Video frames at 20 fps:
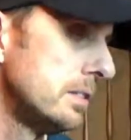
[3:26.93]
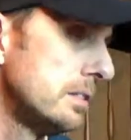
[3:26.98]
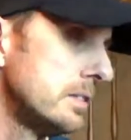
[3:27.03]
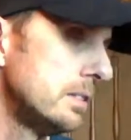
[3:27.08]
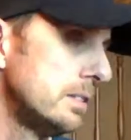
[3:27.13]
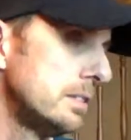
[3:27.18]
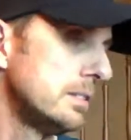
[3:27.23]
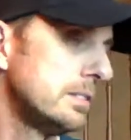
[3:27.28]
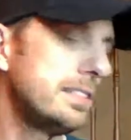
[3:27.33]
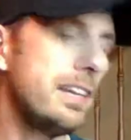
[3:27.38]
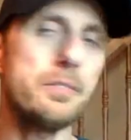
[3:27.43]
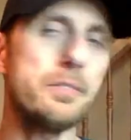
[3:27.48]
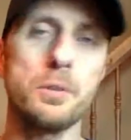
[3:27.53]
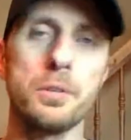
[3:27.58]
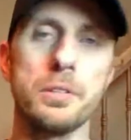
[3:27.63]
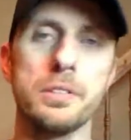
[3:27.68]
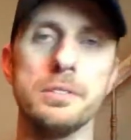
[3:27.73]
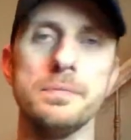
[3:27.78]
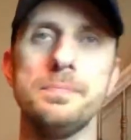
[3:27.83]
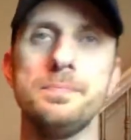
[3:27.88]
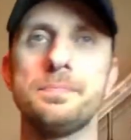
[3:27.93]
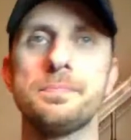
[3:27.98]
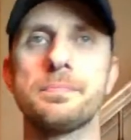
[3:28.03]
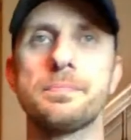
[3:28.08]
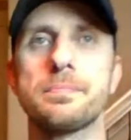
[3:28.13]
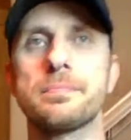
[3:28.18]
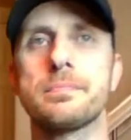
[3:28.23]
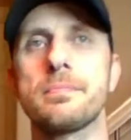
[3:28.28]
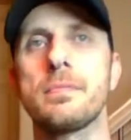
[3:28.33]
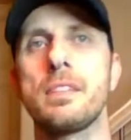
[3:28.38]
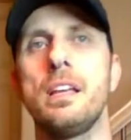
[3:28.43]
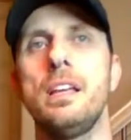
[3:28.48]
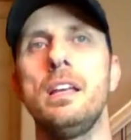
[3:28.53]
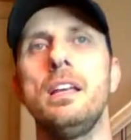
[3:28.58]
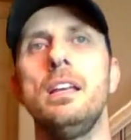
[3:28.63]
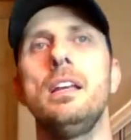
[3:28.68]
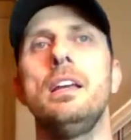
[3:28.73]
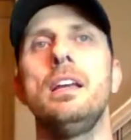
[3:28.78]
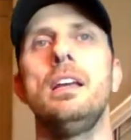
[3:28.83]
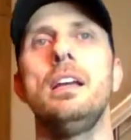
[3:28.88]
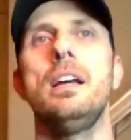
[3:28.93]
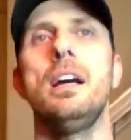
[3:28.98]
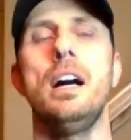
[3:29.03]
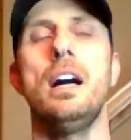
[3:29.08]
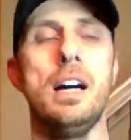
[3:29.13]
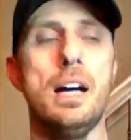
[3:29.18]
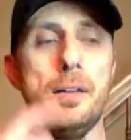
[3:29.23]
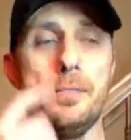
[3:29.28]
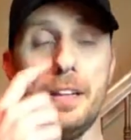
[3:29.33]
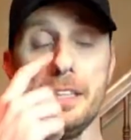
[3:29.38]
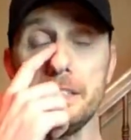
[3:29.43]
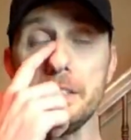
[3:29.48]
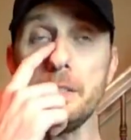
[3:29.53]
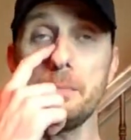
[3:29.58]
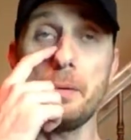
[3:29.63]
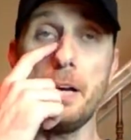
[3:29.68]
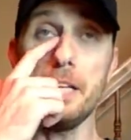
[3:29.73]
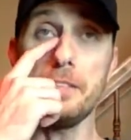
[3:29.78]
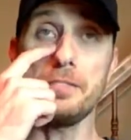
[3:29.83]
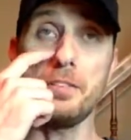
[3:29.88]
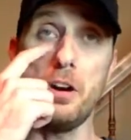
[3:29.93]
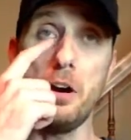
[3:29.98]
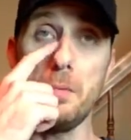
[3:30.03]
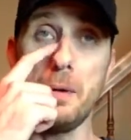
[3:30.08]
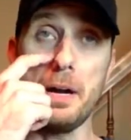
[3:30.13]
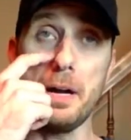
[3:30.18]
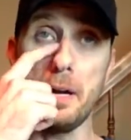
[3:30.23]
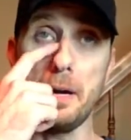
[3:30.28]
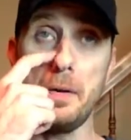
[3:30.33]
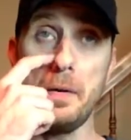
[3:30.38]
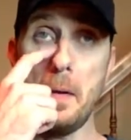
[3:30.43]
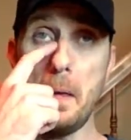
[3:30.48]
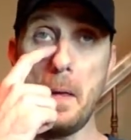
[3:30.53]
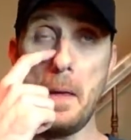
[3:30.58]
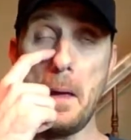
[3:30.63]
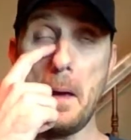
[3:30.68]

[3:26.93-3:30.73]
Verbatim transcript: South Jordan. Um, that's a good price for a home out here.